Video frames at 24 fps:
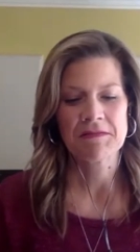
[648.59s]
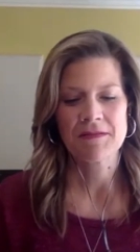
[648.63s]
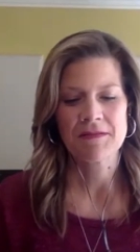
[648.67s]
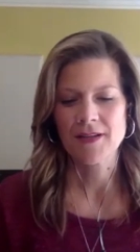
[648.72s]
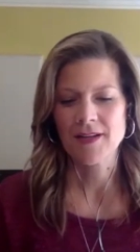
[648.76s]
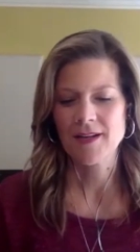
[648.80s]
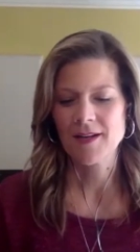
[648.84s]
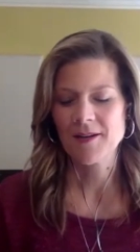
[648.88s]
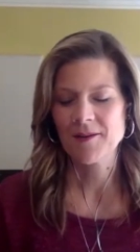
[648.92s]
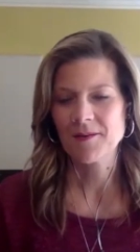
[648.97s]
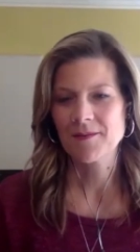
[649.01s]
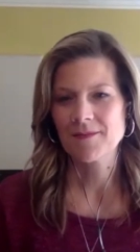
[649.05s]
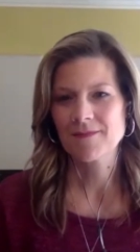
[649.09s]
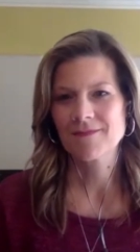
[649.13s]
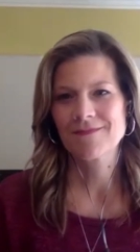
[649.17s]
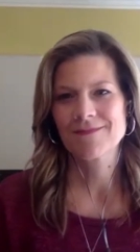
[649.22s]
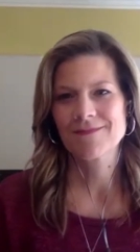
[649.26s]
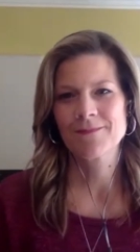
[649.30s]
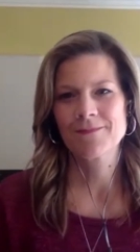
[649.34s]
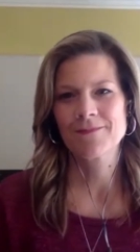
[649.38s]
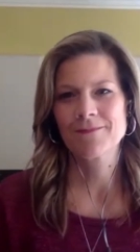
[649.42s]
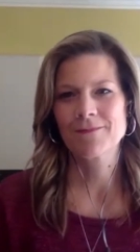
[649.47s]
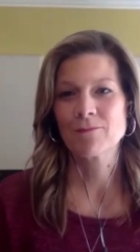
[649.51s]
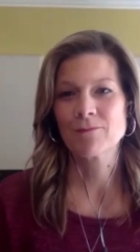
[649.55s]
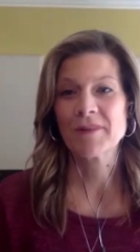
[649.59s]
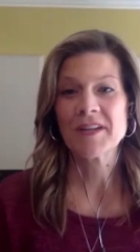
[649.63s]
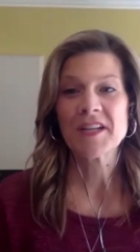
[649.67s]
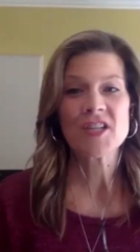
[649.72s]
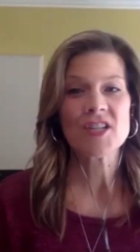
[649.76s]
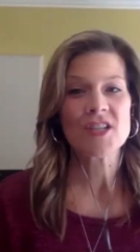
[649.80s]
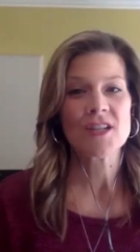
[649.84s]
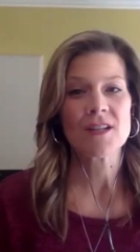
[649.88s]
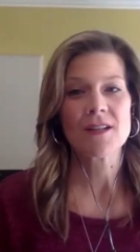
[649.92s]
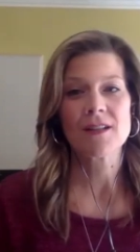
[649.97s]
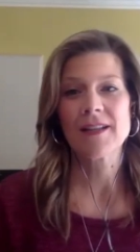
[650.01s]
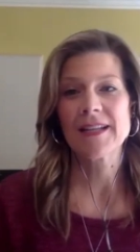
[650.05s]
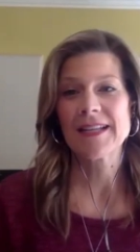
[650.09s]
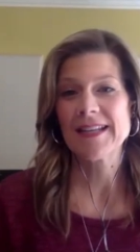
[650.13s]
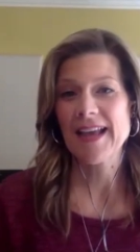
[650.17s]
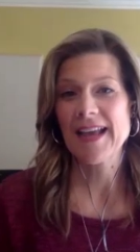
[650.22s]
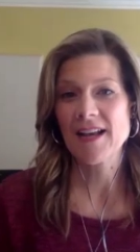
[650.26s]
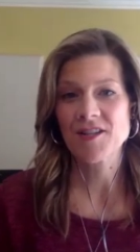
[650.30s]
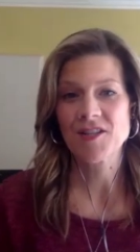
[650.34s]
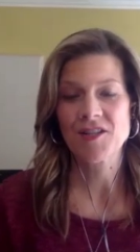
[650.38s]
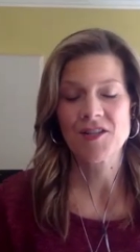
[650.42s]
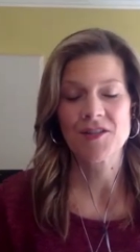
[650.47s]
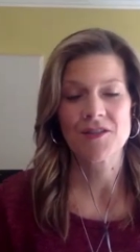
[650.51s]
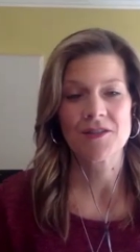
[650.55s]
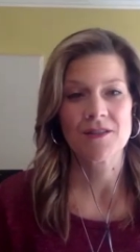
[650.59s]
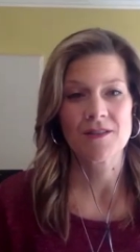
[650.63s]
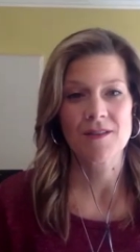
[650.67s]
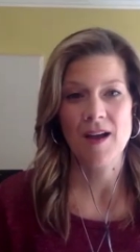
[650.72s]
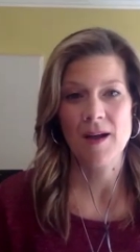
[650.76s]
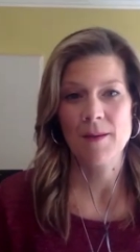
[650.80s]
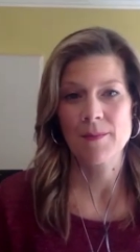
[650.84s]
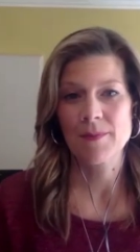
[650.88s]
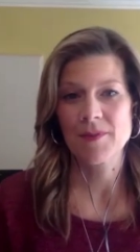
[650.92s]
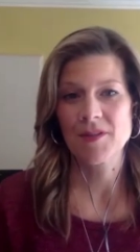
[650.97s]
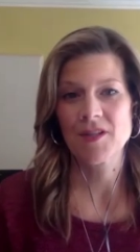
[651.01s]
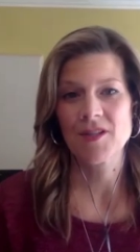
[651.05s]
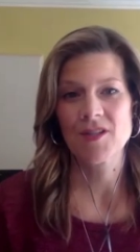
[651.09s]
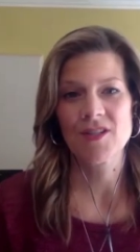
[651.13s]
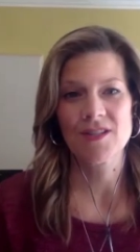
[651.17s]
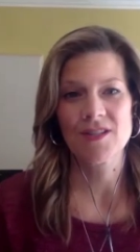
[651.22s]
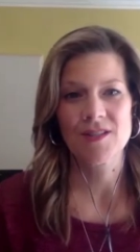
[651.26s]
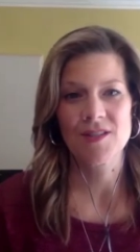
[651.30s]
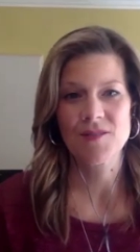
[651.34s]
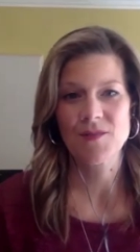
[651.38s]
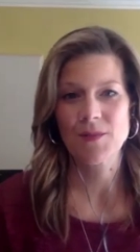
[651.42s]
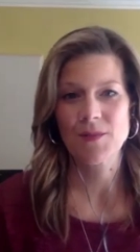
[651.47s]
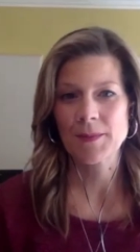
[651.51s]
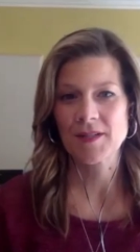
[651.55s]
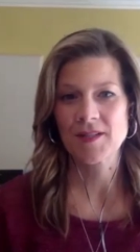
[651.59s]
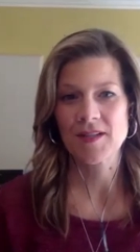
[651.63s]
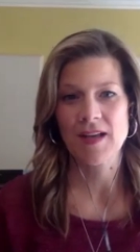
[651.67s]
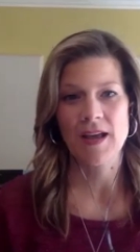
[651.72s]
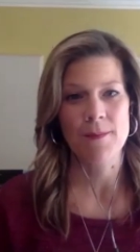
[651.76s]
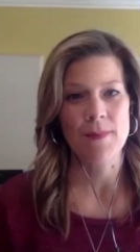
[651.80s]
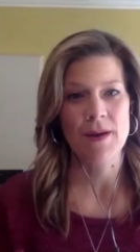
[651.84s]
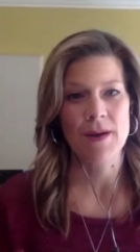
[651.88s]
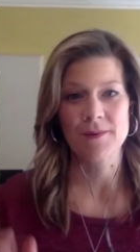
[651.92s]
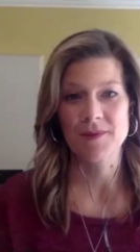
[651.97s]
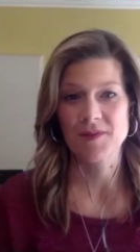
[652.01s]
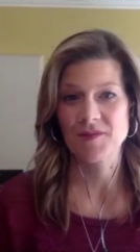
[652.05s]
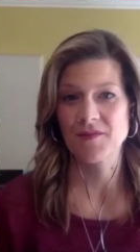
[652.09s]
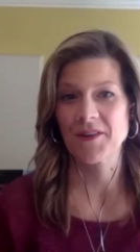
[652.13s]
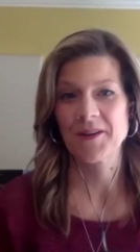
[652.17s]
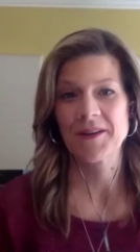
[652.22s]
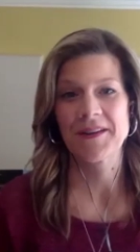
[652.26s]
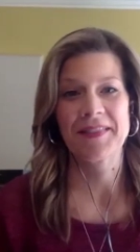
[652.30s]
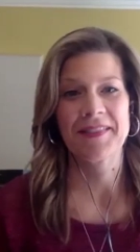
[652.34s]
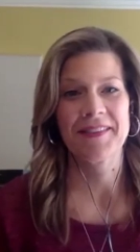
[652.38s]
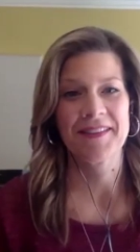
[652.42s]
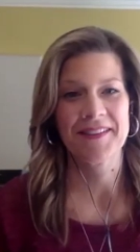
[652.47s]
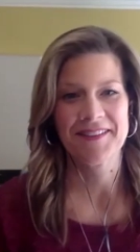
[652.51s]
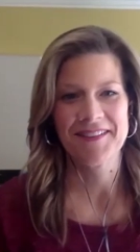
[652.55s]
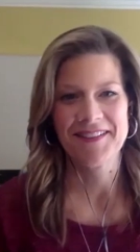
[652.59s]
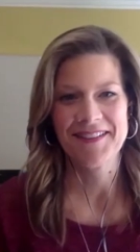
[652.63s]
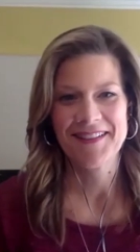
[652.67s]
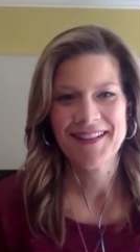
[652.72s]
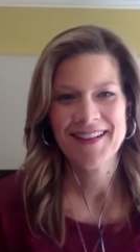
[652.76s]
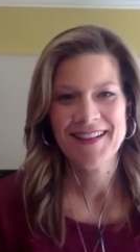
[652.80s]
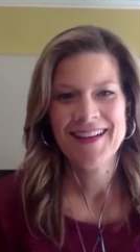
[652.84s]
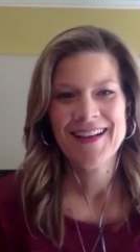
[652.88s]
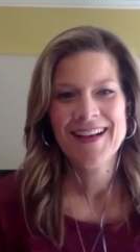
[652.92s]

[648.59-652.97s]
you know, regional and national competitions from the time I was very little.